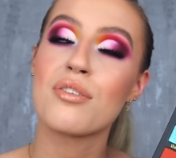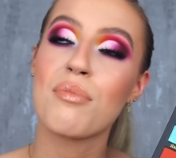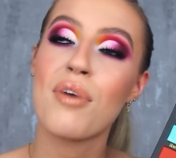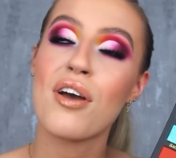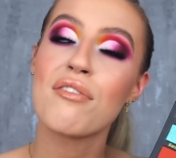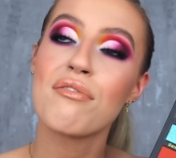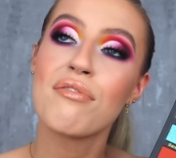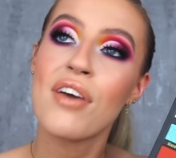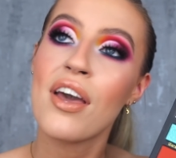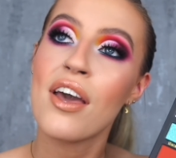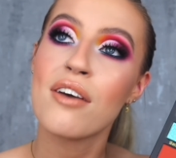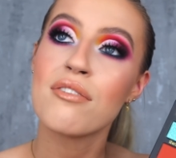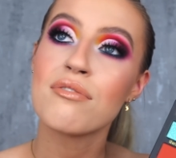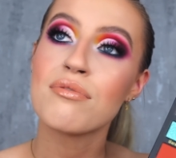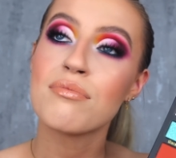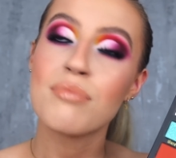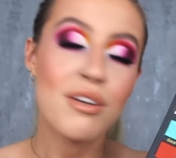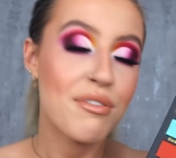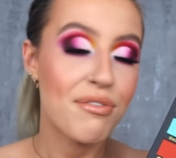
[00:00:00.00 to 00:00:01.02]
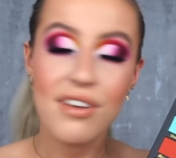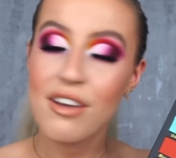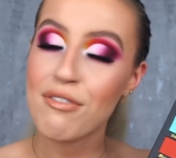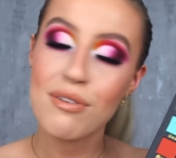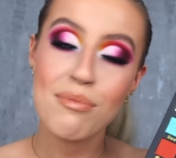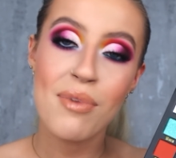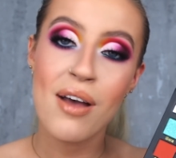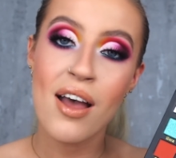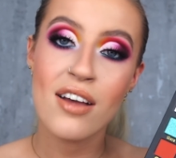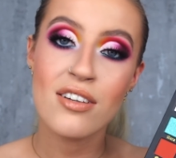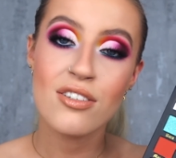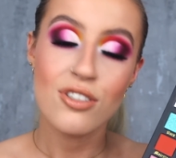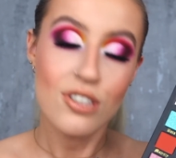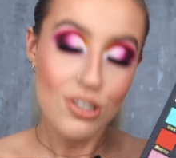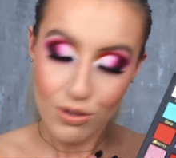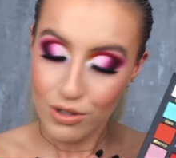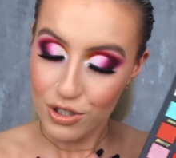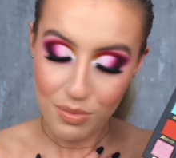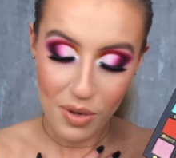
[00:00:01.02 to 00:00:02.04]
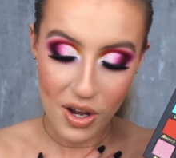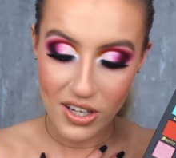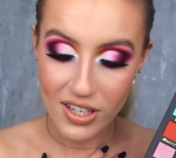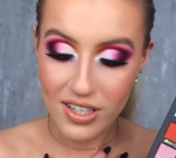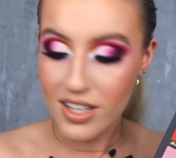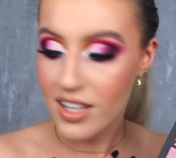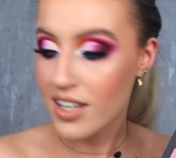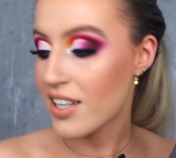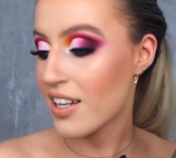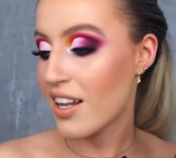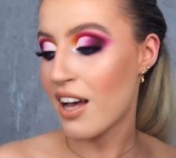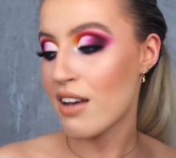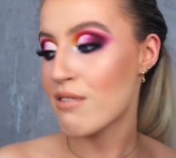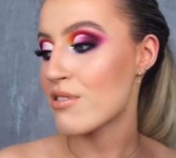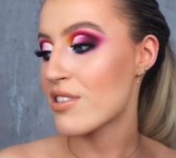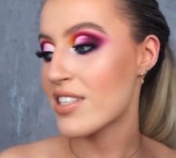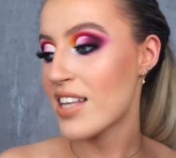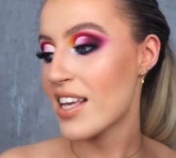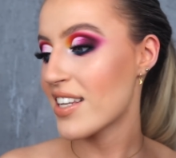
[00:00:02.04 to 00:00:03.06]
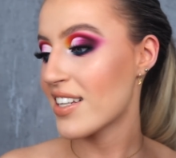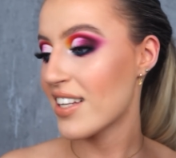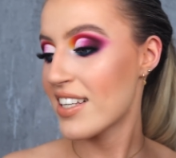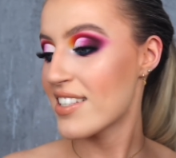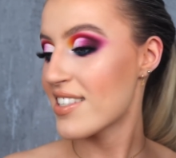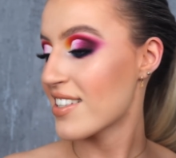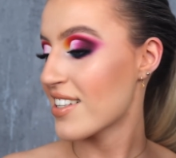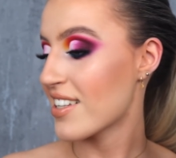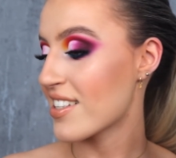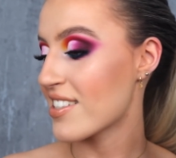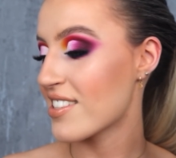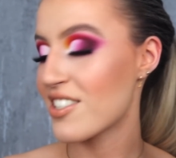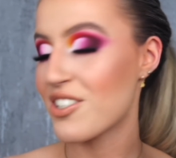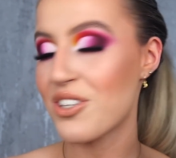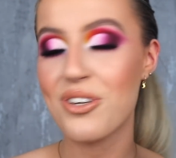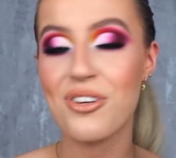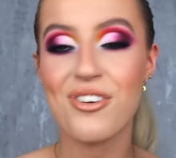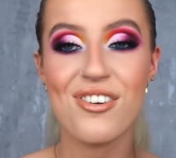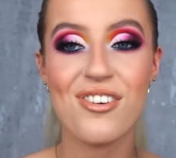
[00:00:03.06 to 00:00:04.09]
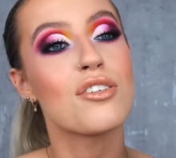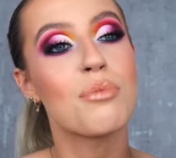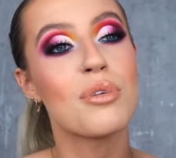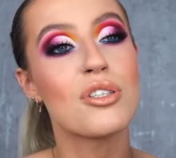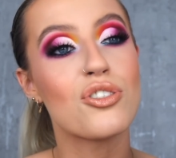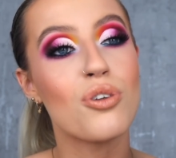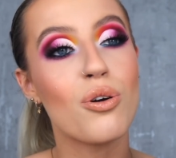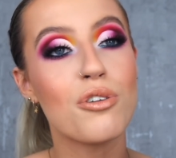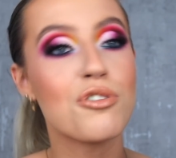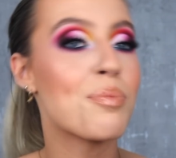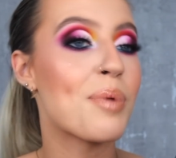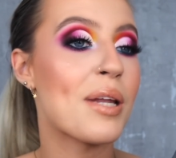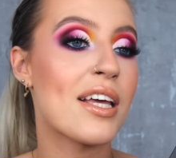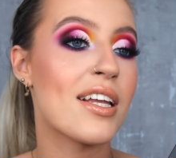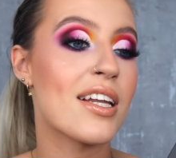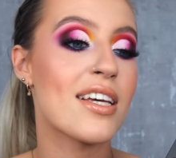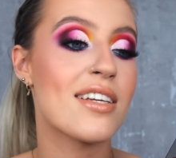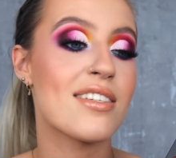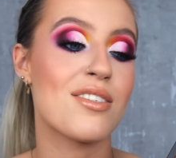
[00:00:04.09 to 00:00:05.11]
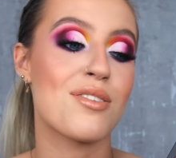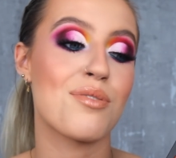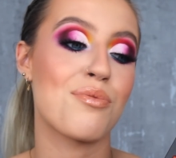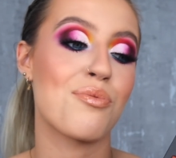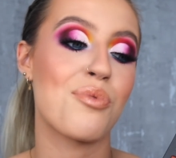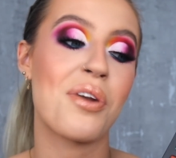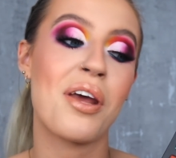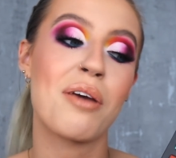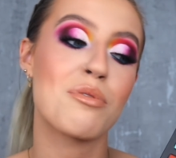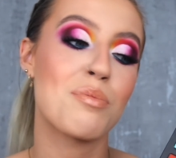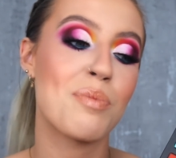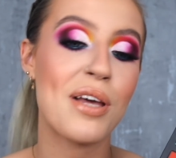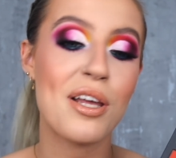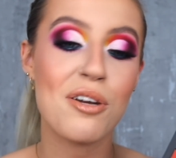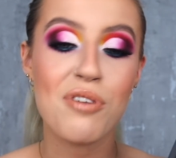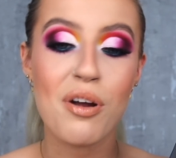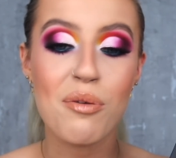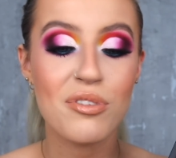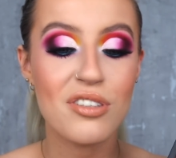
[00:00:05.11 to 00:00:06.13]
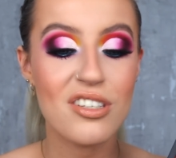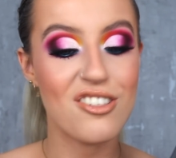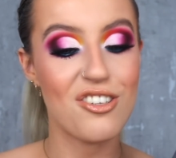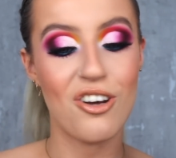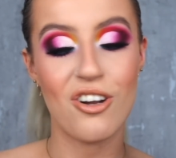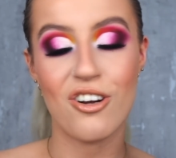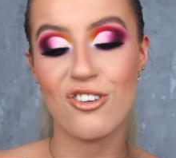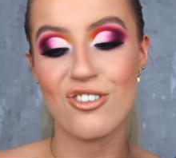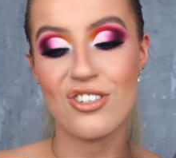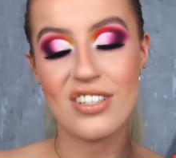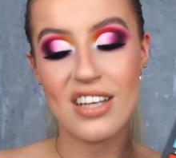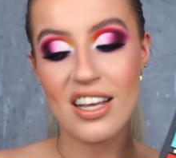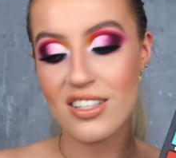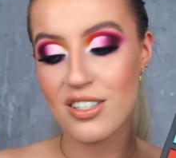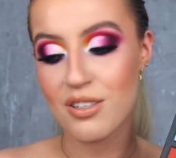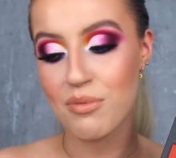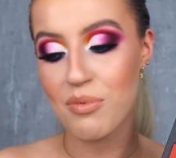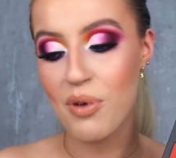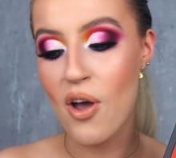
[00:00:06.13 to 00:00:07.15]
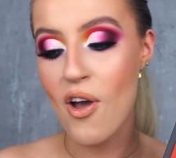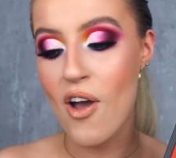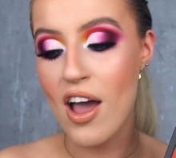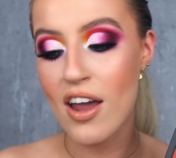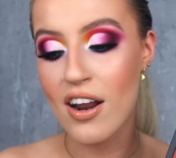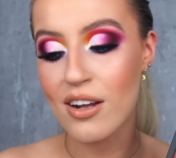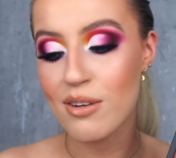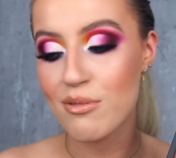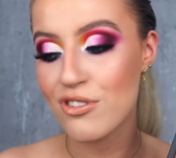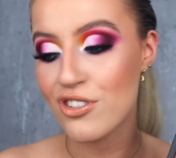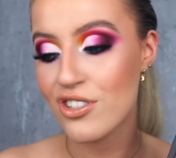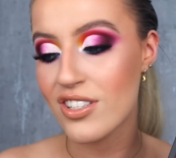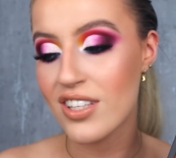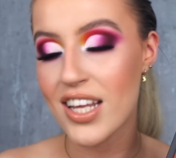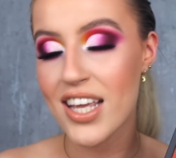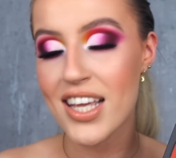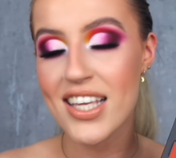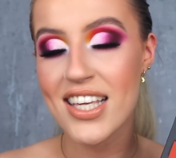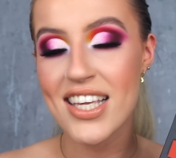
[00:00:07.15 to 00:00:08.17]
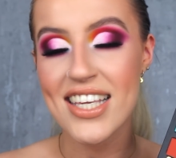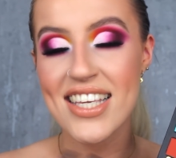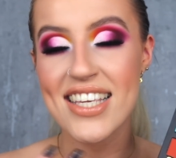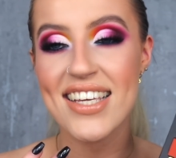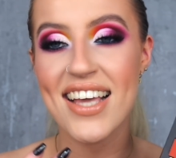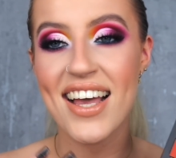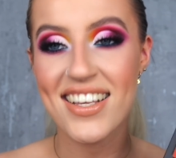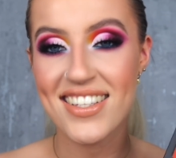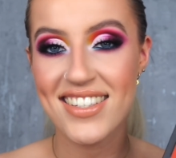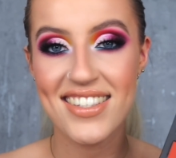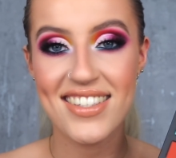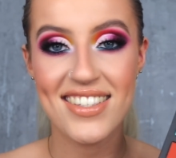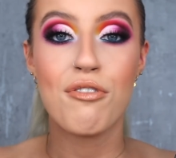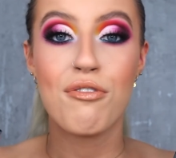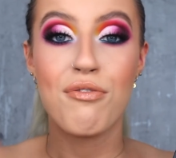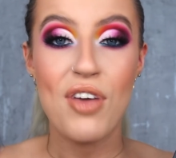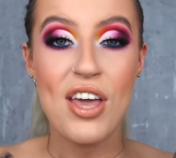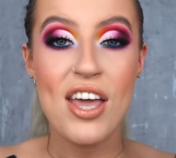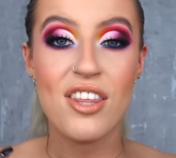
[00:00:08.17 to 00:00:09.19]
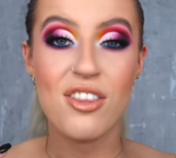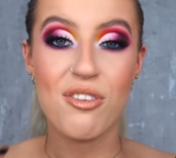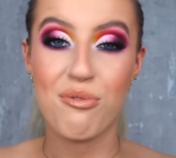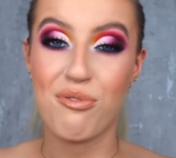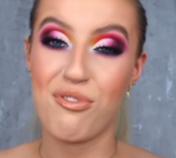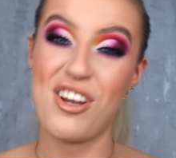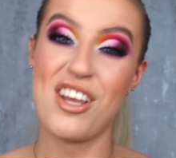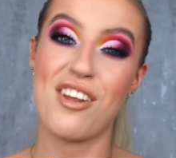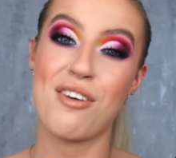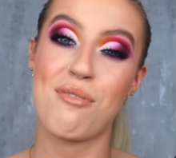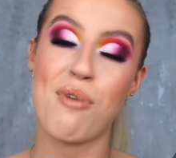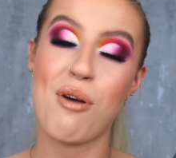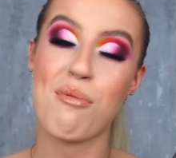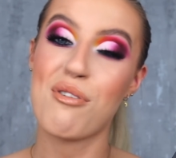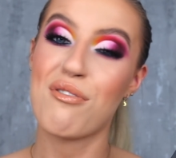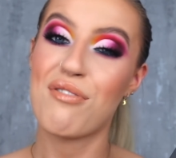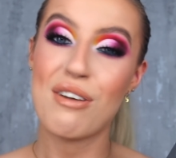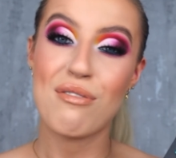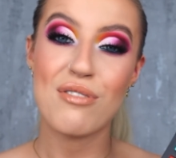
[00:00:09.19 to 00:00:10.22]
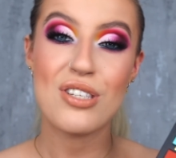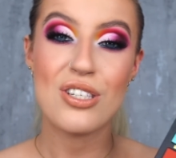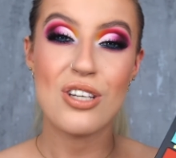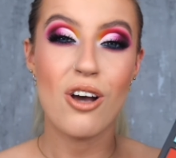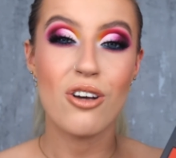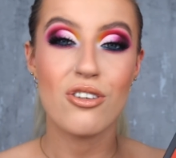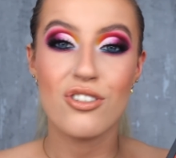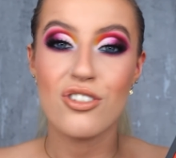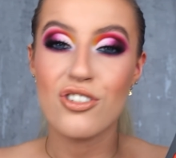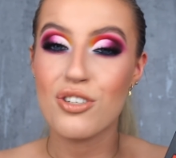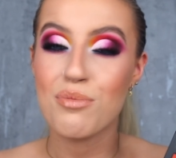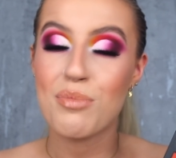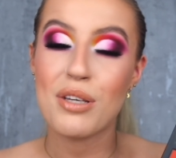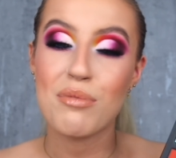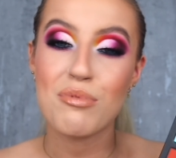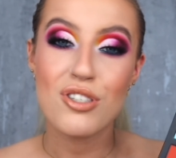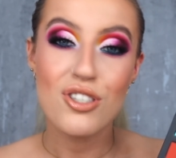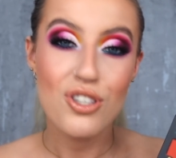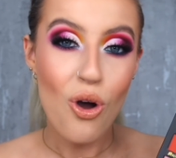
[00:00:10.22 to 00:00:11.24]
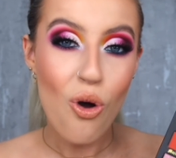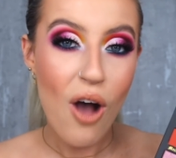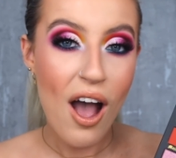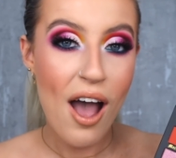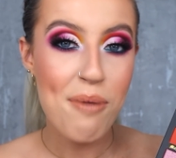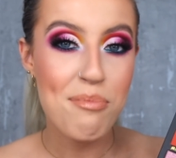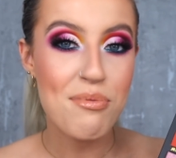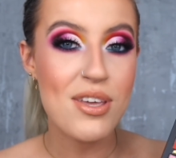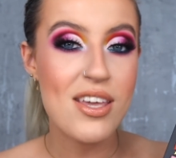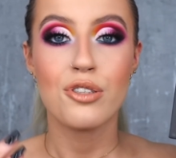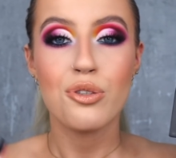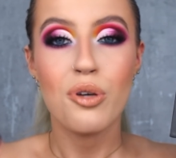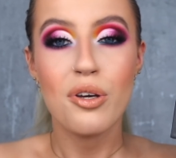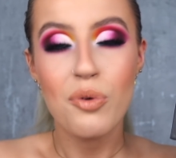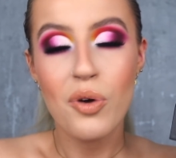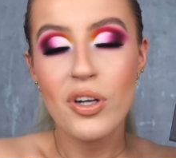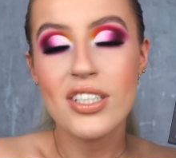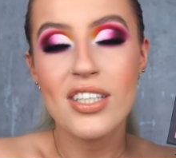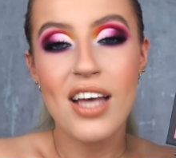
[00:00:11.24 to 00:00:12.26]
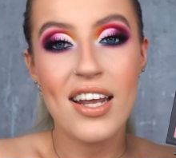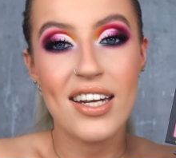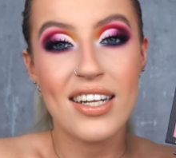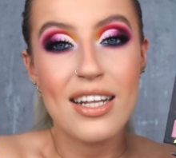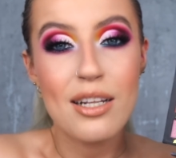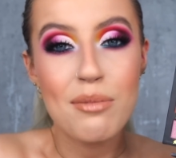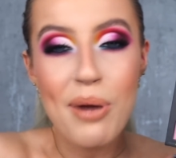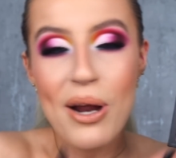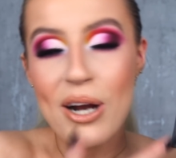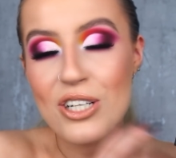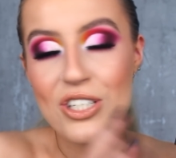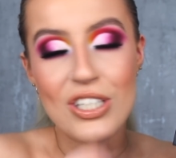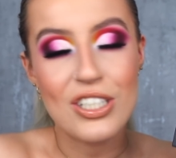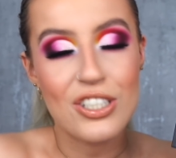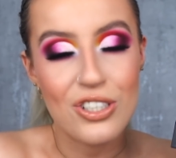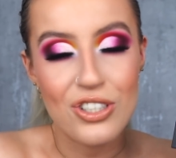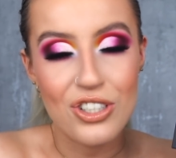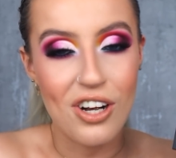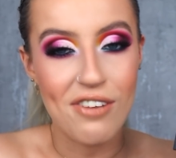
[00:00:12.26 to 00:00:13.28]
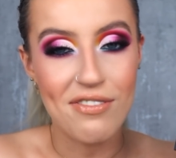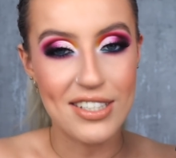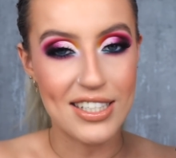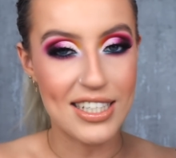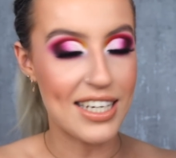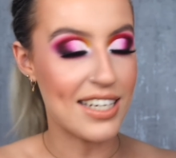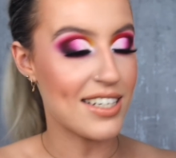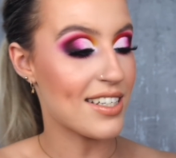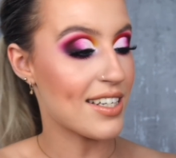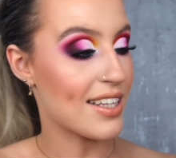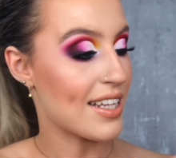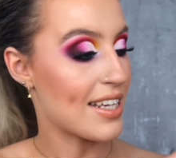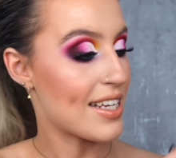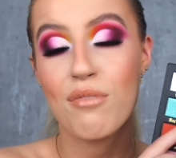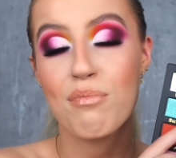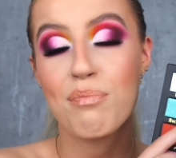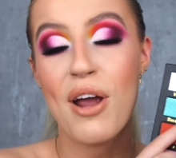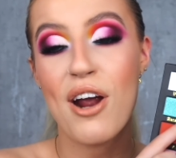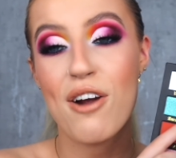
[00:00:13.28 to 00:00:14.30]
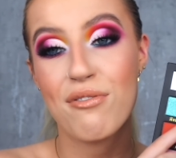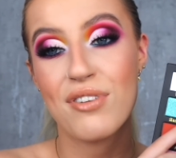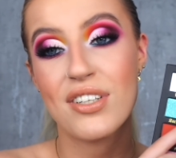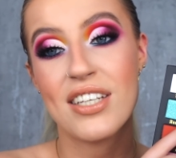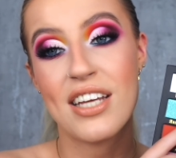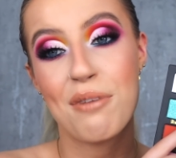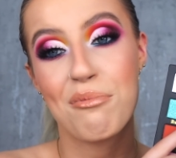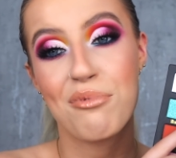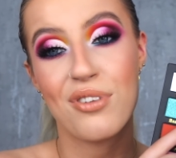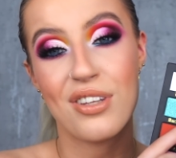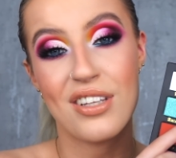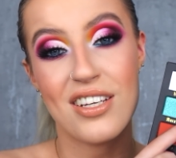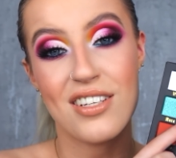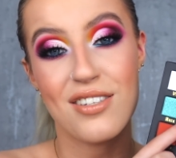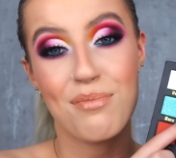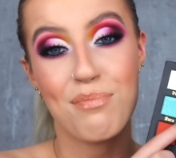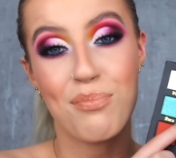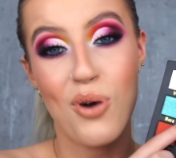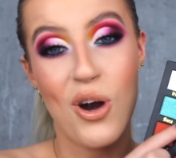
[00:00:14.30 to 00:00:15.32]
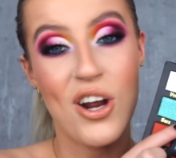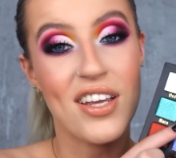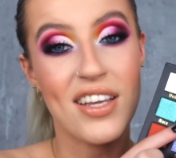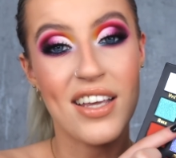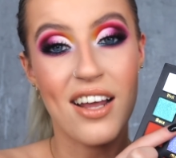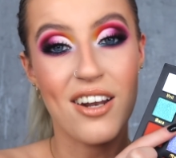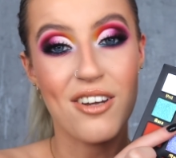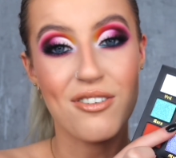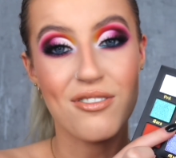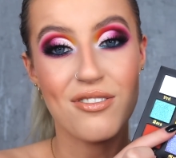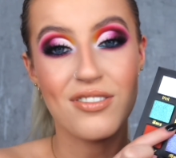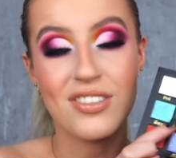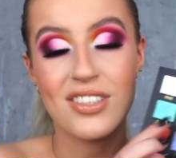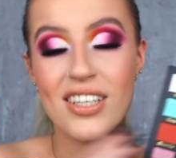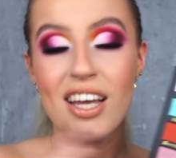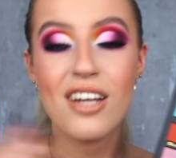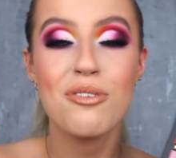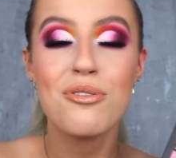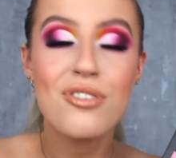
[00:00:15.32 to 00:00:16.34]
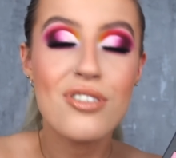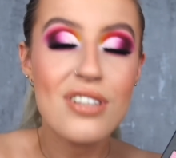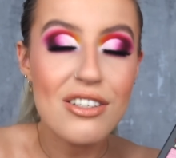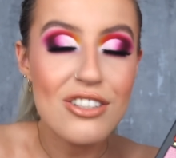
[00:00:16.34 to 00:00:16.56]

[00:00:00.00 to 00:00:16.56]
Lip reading: of my favorite man, George Michael. I was sitting listening to my George playlist when I was playing around with these colors and testing them out, and I was just like, yes. Faith and Freedom are my favorite songs. They just make me so happy. So I wanted to add a little personal touch obviously into this. Perfect name for this, bright yellow. Yellow's